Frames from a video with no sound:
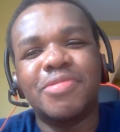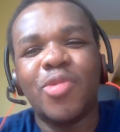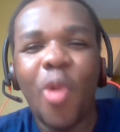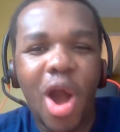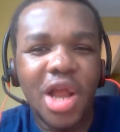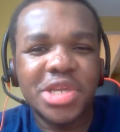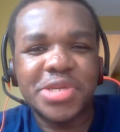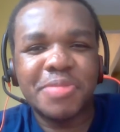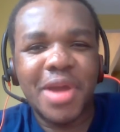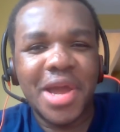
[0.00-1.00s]

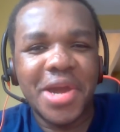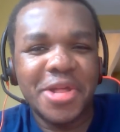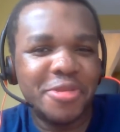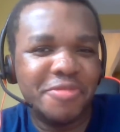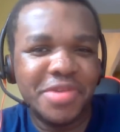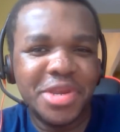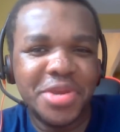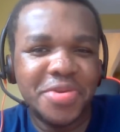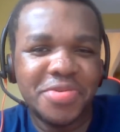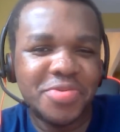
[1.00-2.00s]
watch my other
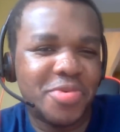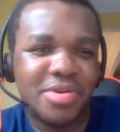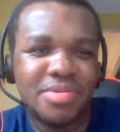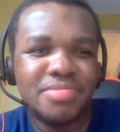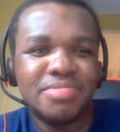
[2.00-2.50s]
videos or